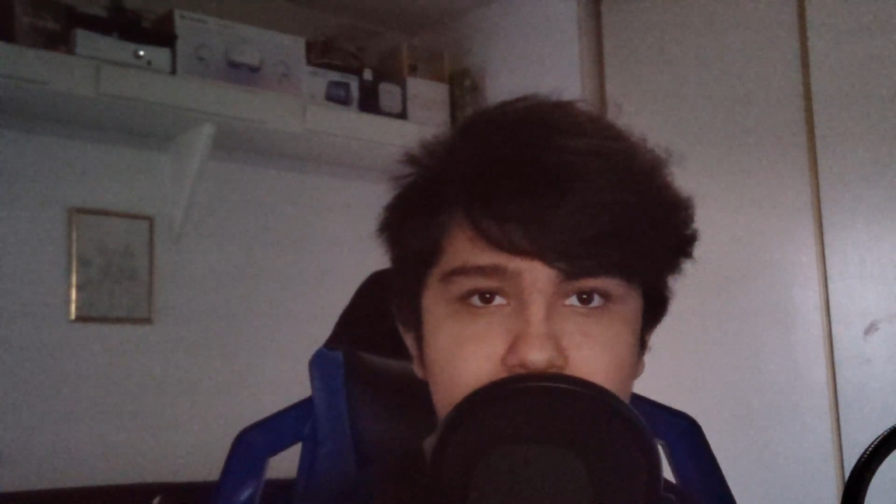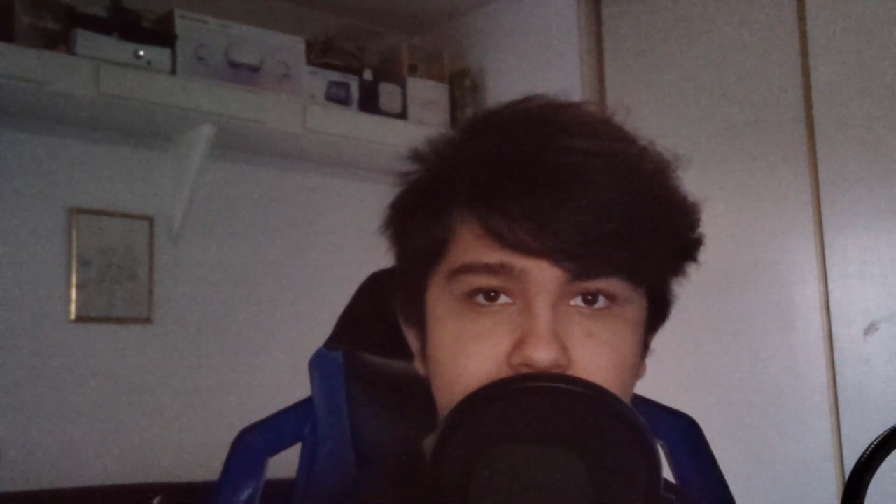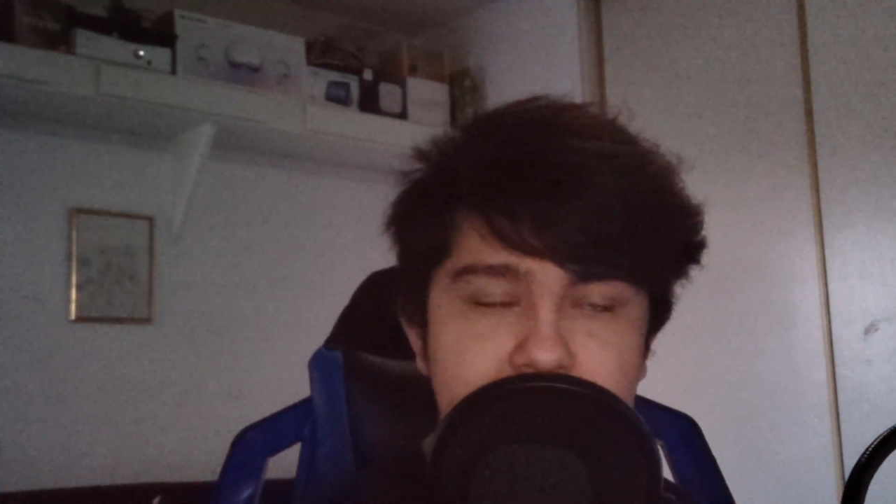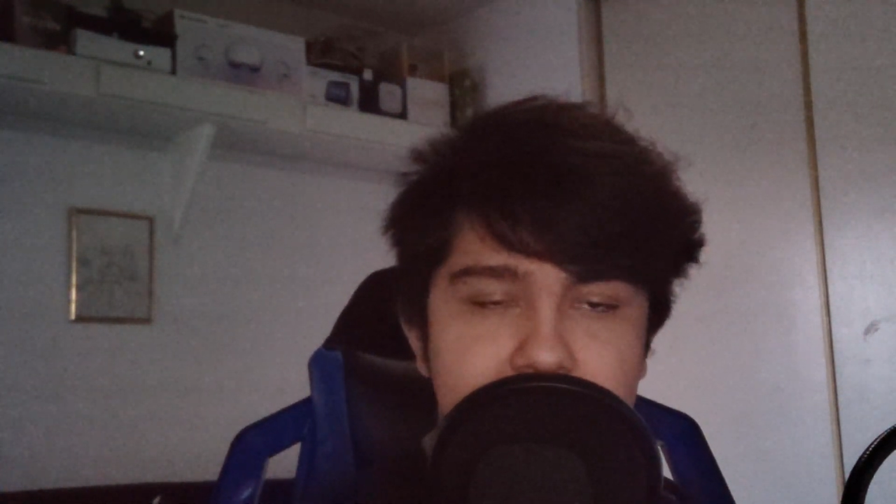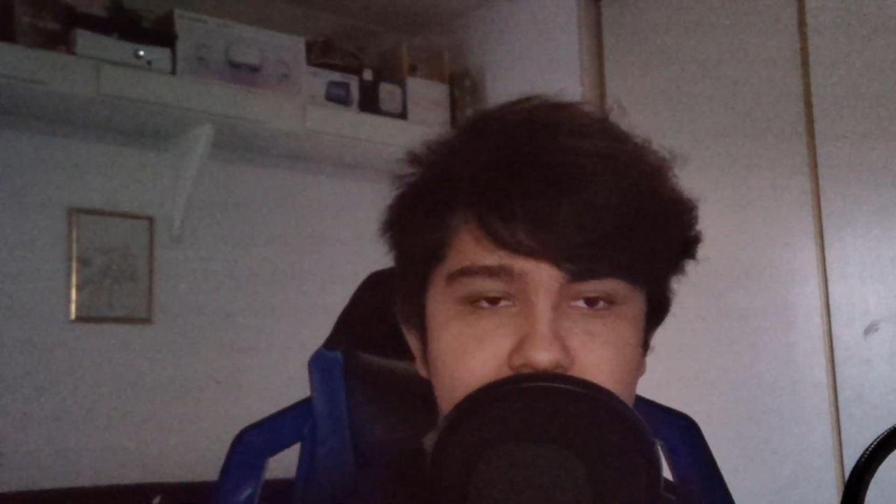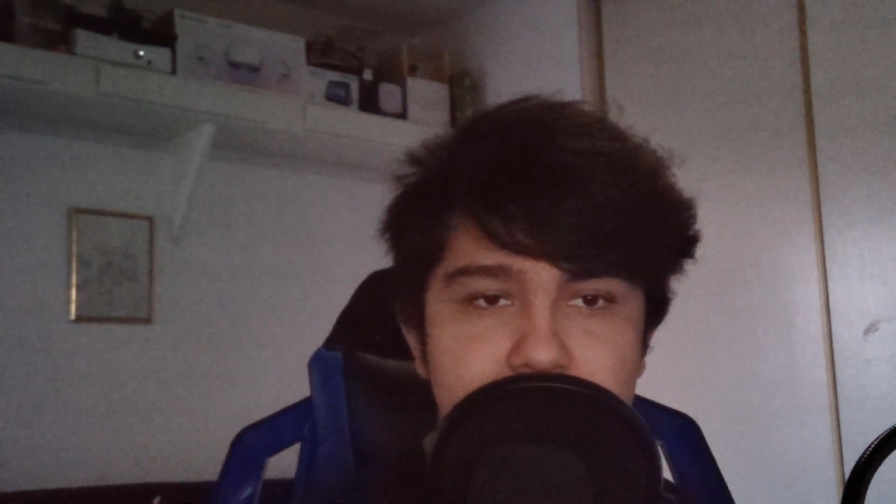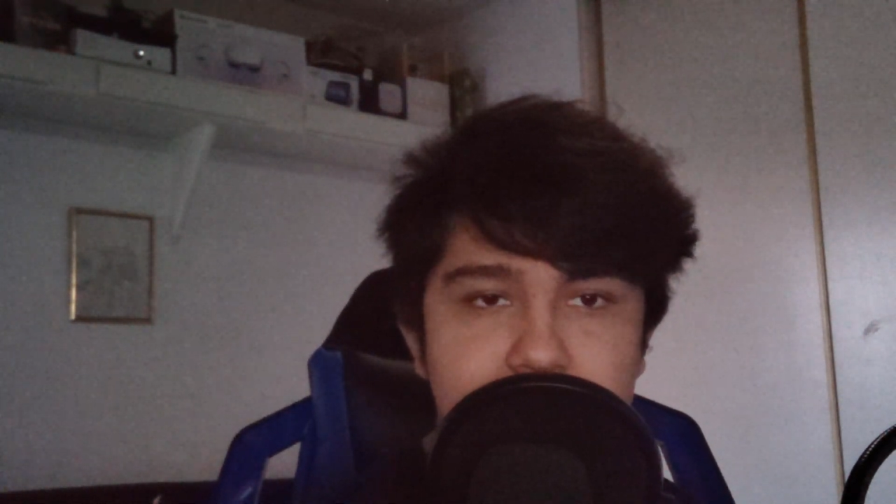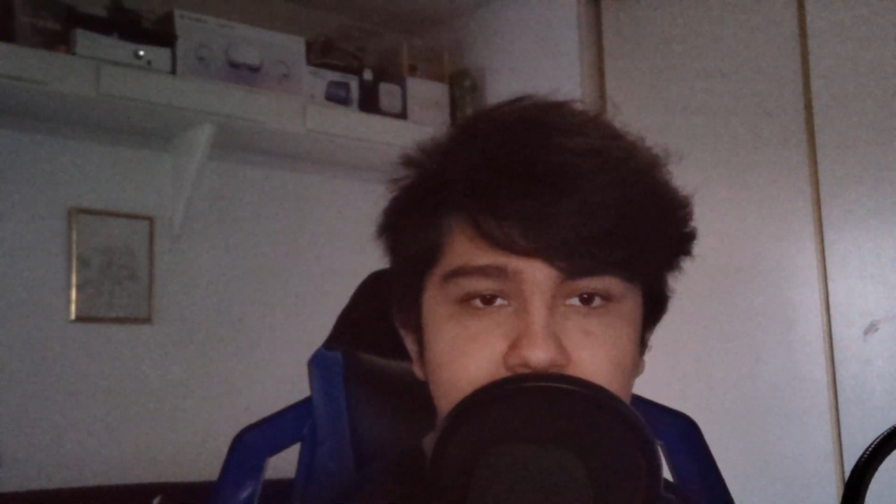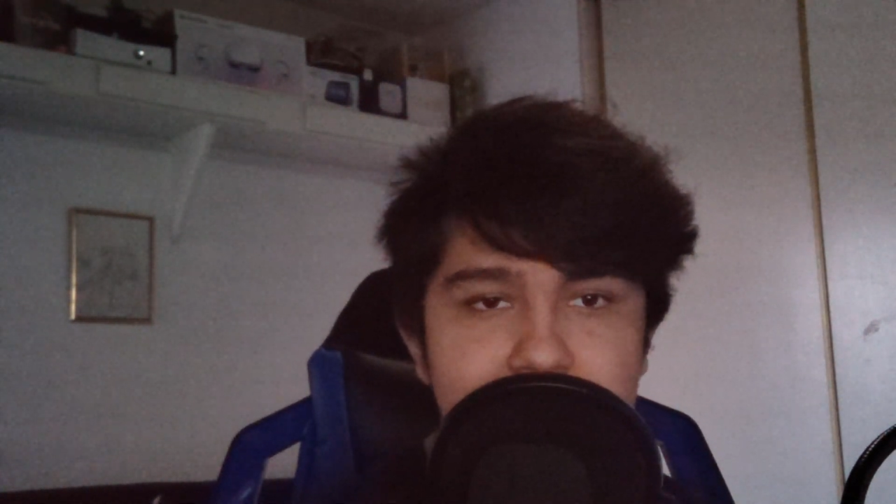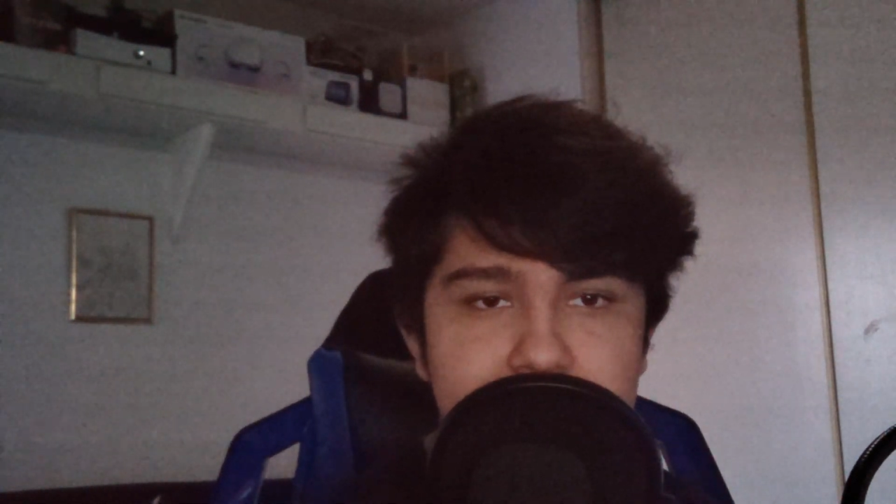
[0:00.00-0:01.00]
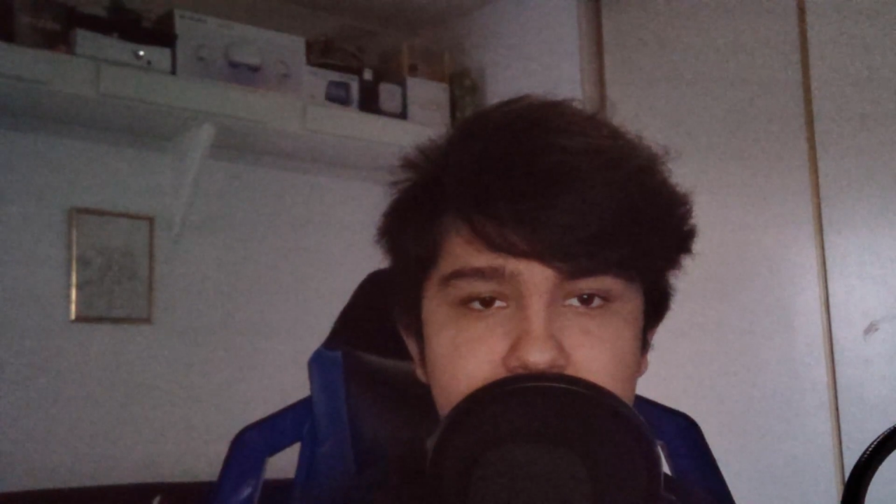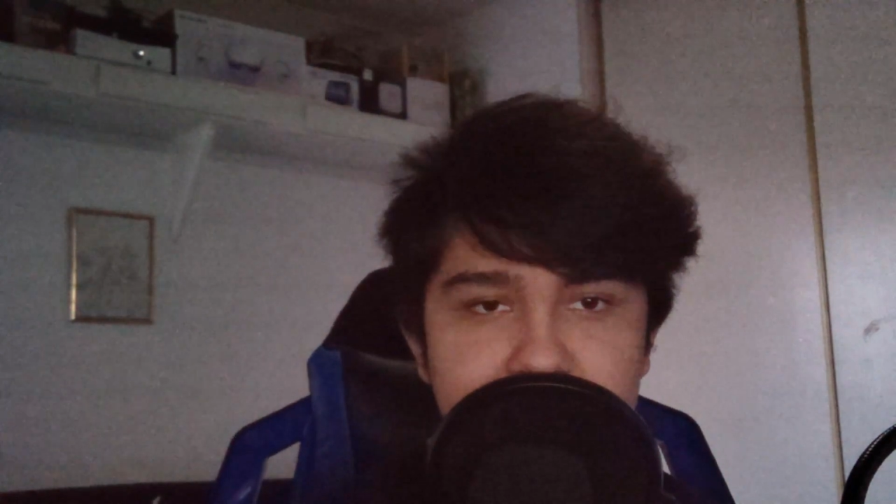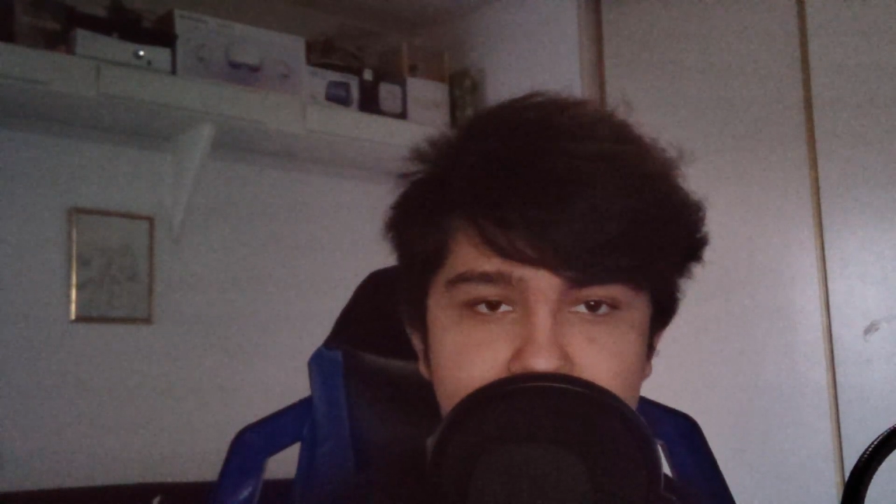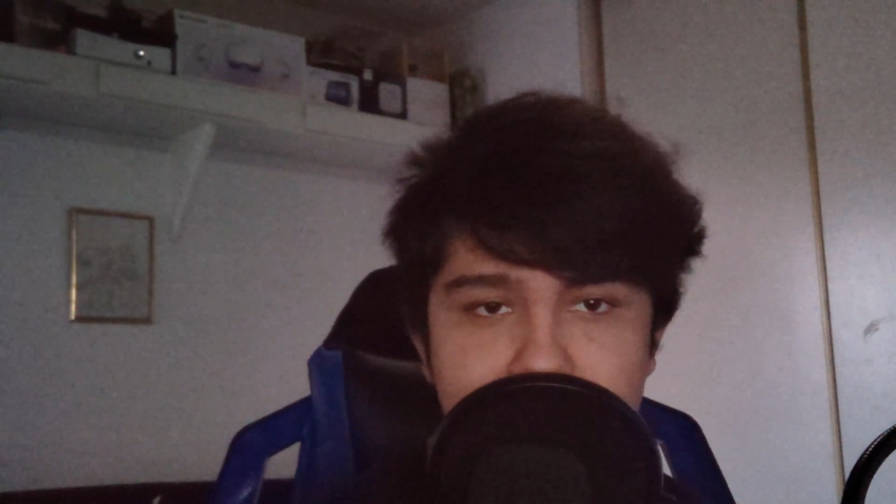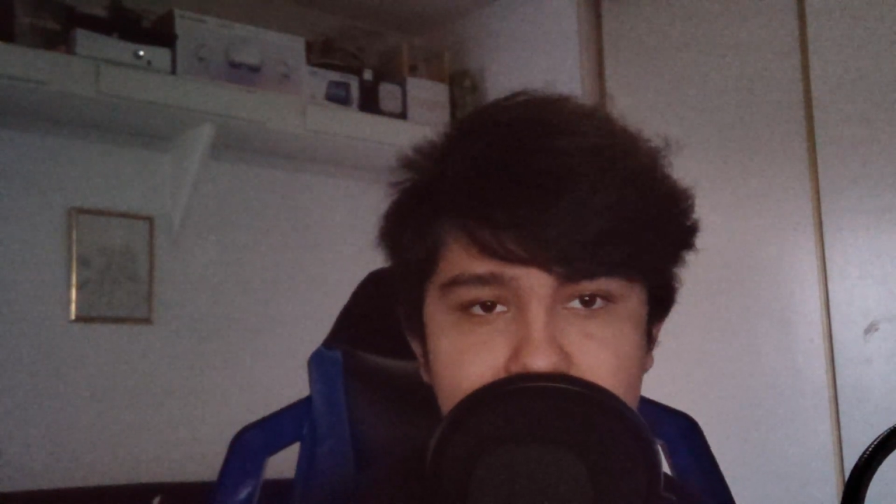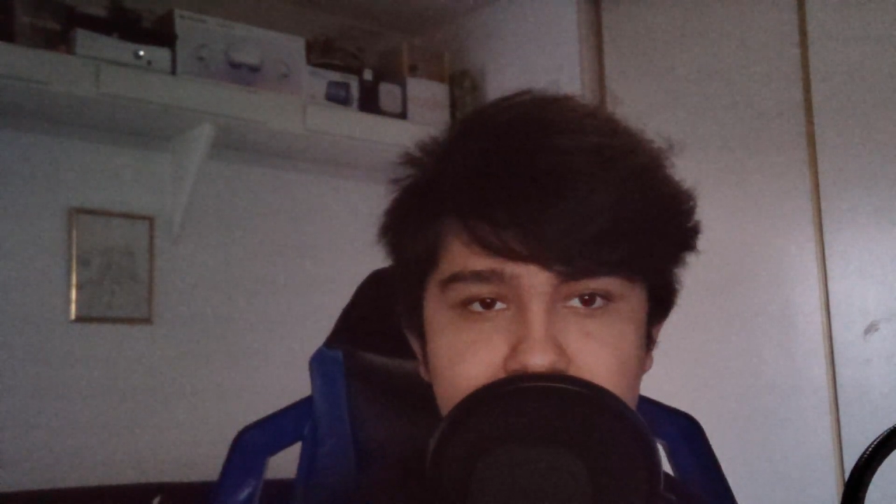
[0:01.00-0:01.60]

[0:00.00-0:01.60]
which allows them to run